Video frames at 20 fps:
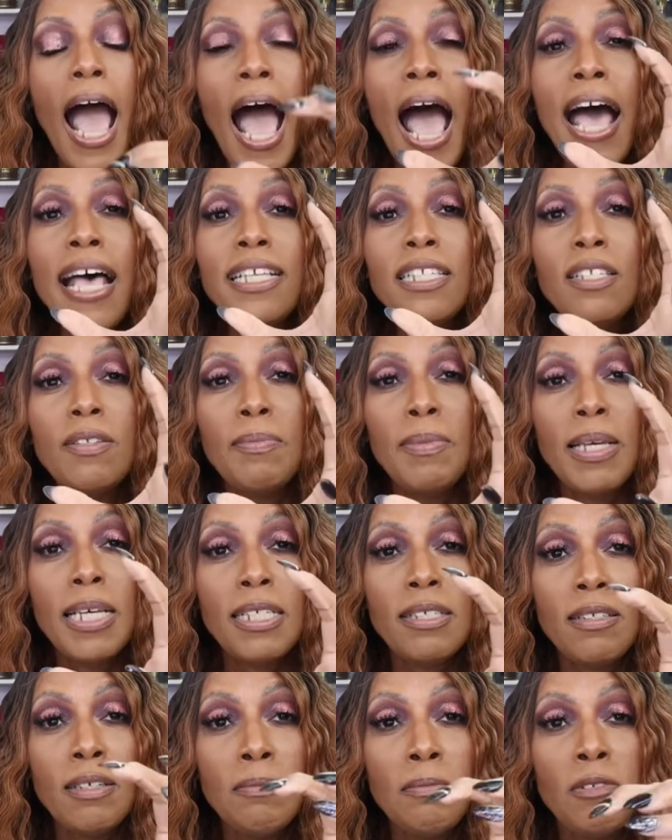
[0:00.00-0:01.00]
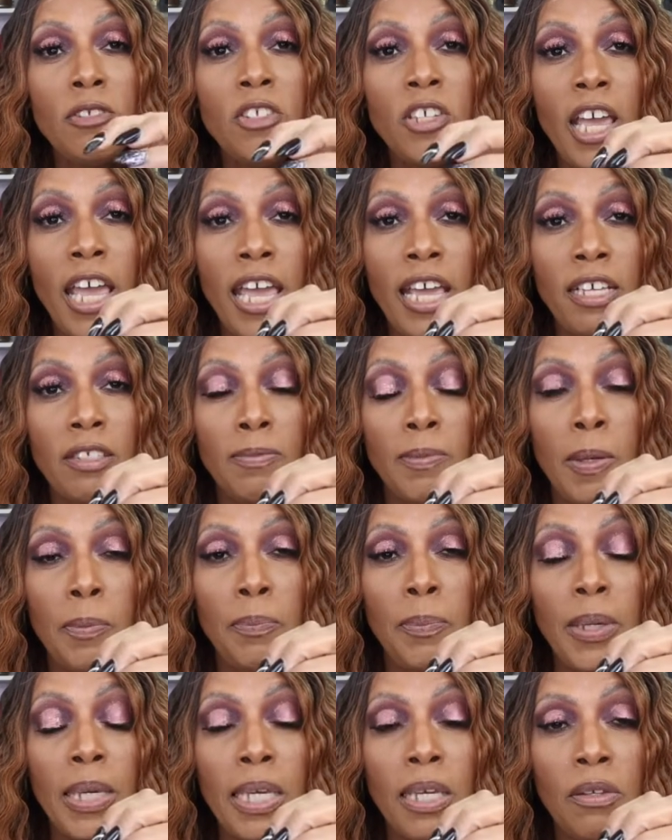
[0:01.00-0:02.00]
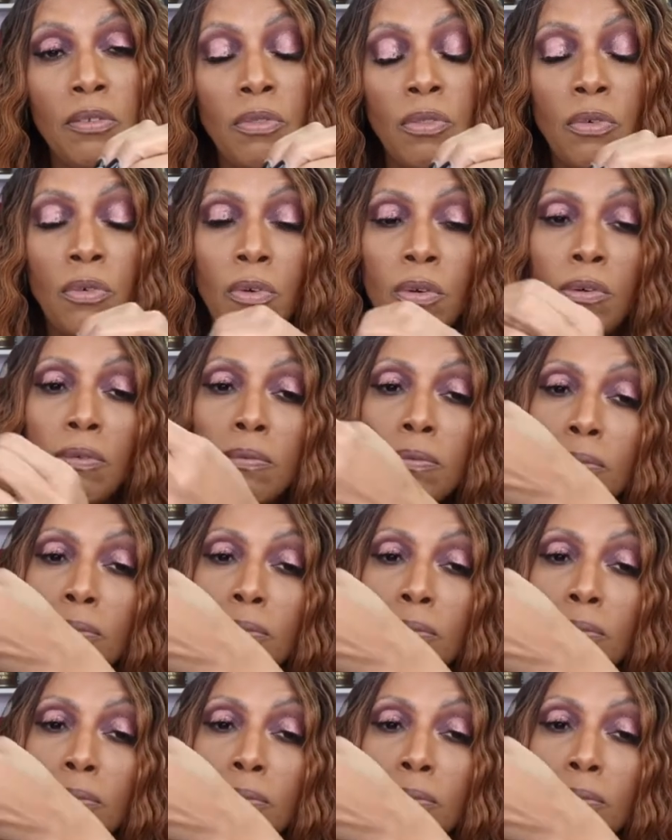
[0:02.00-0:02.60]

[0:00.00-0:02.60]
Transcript: I smell some jasmine peeking through.